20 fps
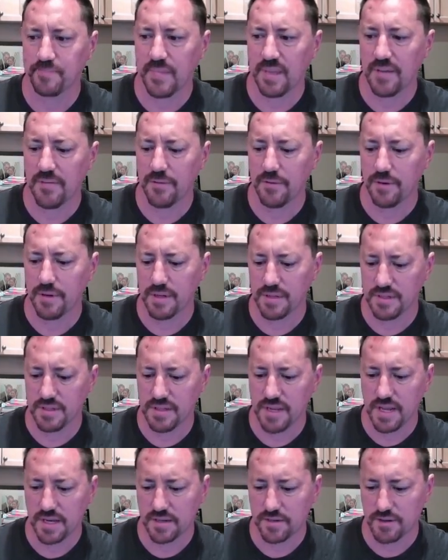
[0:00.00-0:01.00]
If you're in a
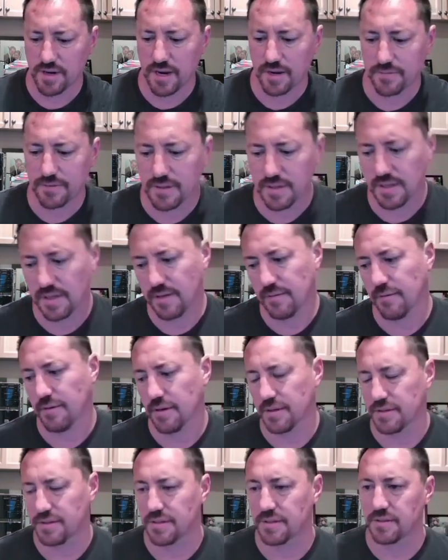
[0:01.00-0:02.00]
snake draft league where
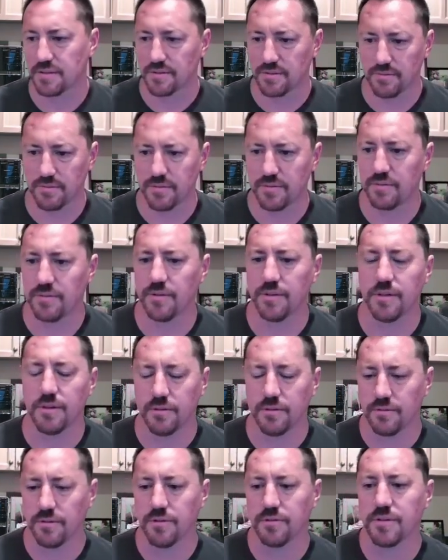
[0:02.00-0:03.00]
it's just
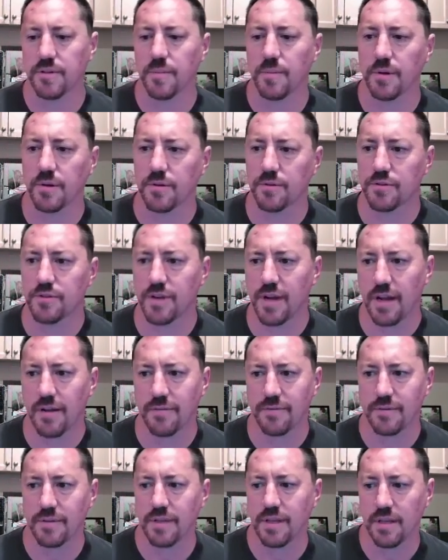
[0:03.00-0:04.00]
your typical
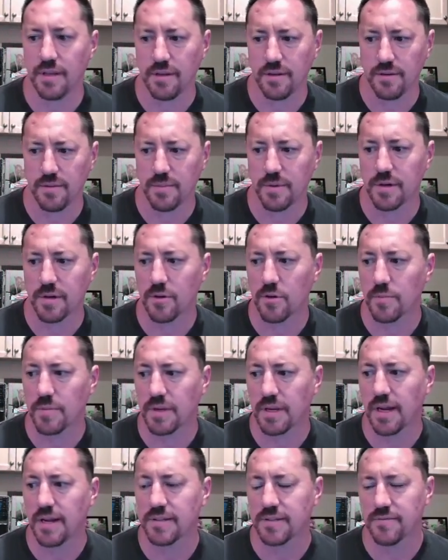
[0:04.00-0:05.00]
draft, then you better hope
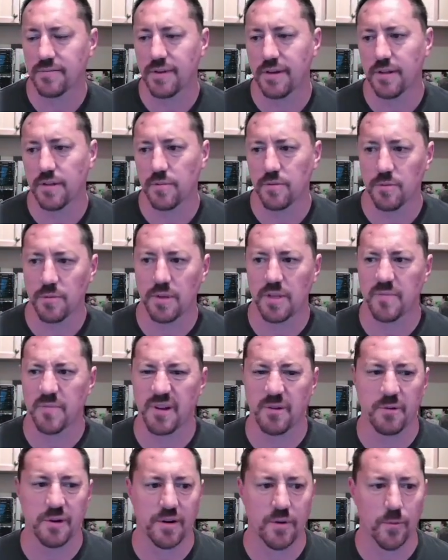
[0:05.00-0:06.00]
the guy's available, but you
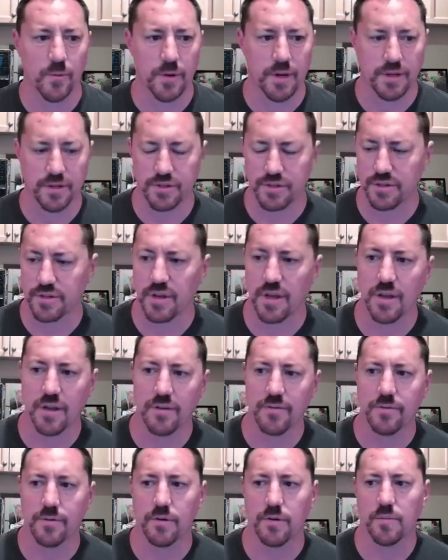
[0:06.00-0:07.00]
might want to reach
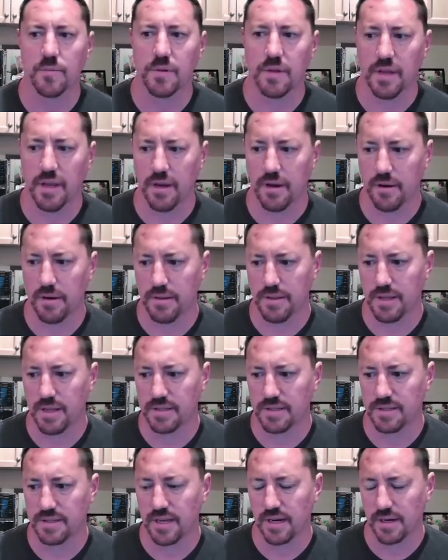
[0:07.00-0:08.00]
for a player in
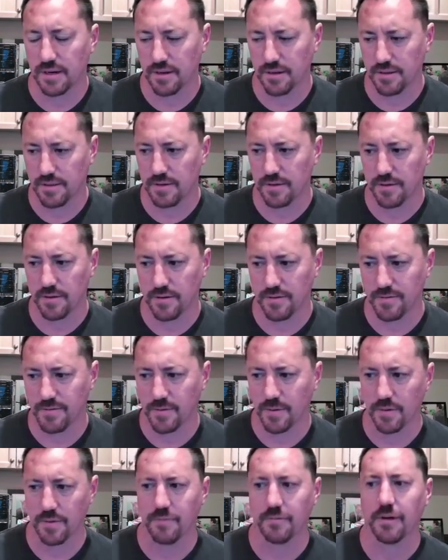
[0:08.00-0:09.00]
that second, third,
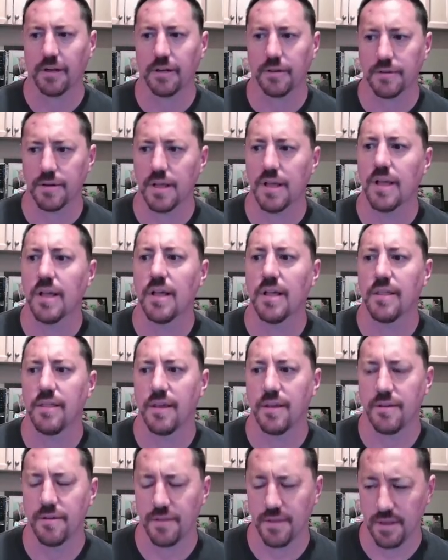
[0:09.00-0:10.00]
fourth round
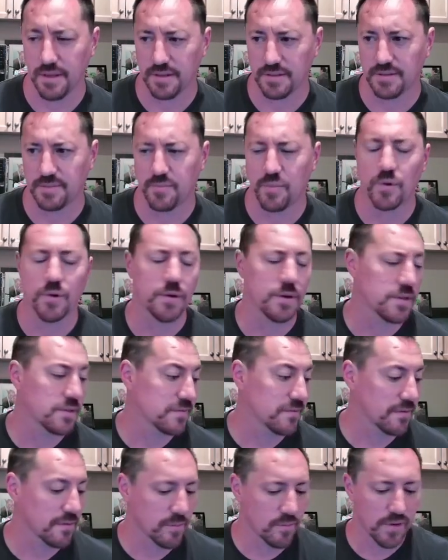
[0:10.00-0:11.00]
that you think's
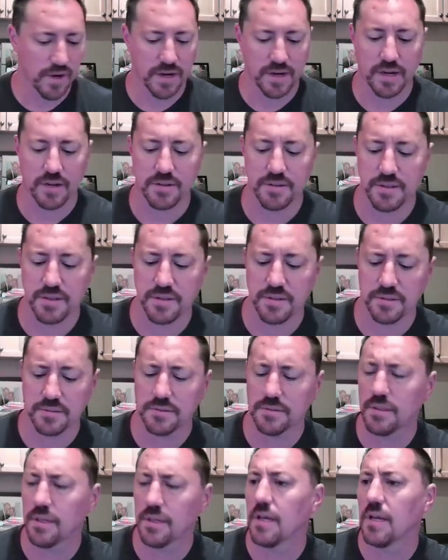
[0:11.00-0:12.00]
poised for a breakout
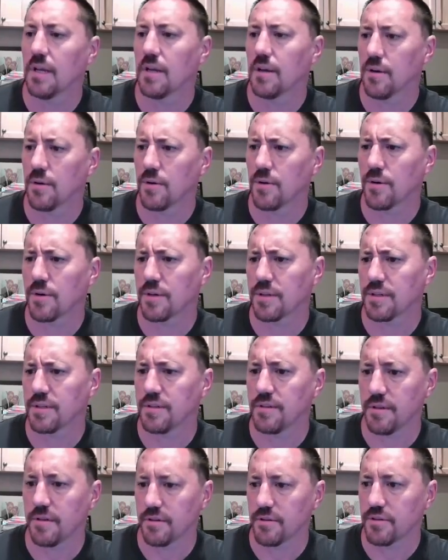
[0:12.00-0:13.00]
season, or
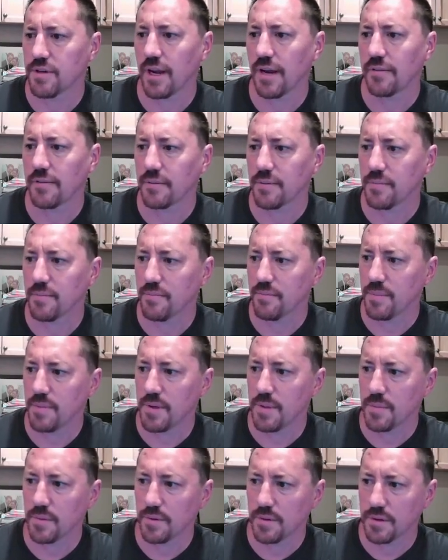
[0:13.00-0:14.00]
just draft
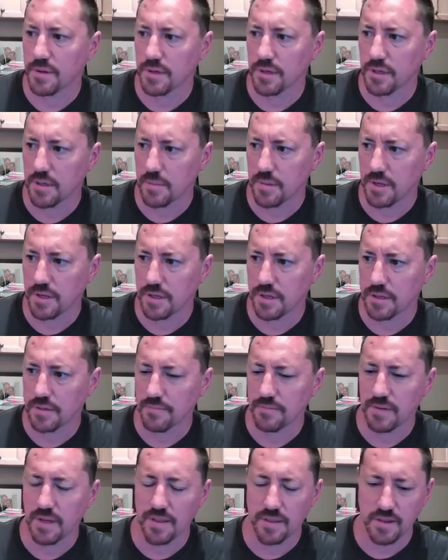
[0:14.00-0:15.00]
people that are going to be good
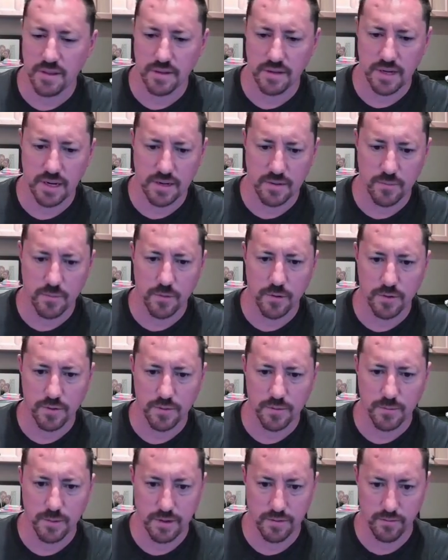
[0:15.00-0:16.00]
and then kind of work
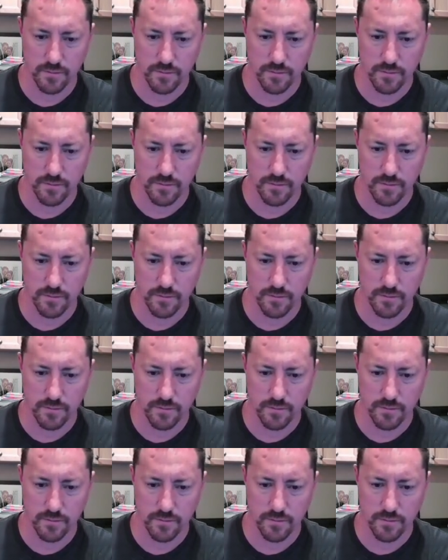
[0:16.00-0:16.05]
the waiver